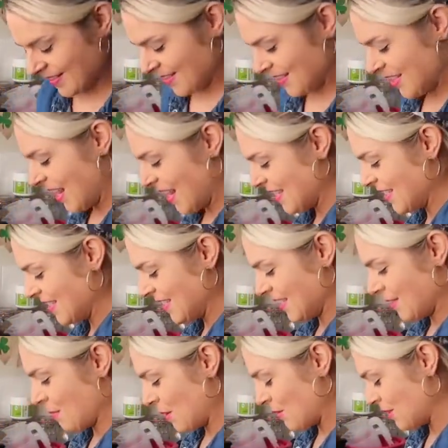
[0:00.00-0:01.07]
Taste is
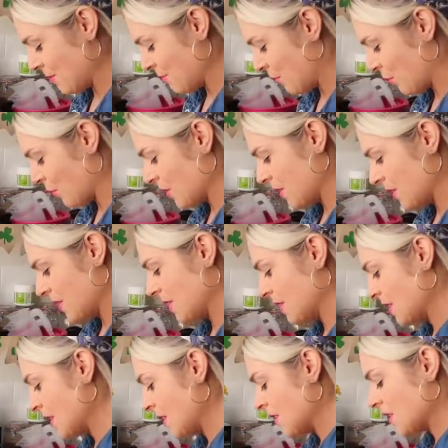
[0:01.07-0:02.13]
the most important.
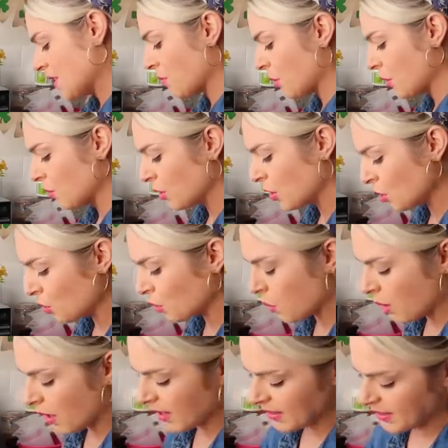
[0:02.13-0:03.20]
So we're going to go
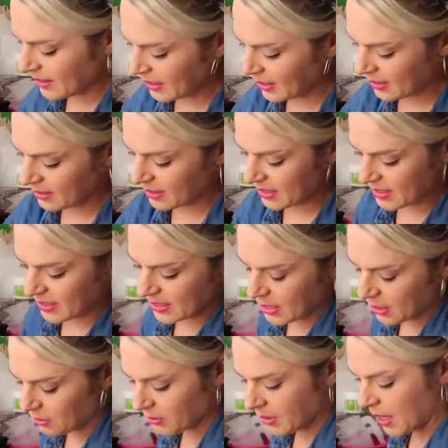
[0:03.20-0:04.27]
quite thin on this
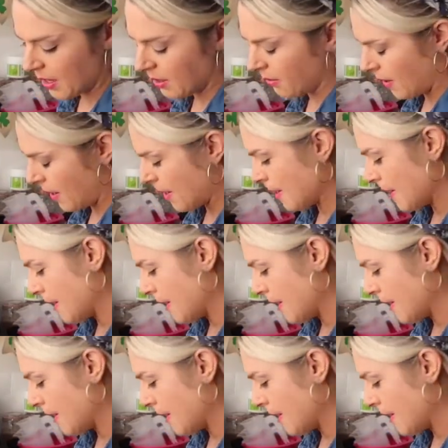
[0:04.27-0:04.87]
dough now.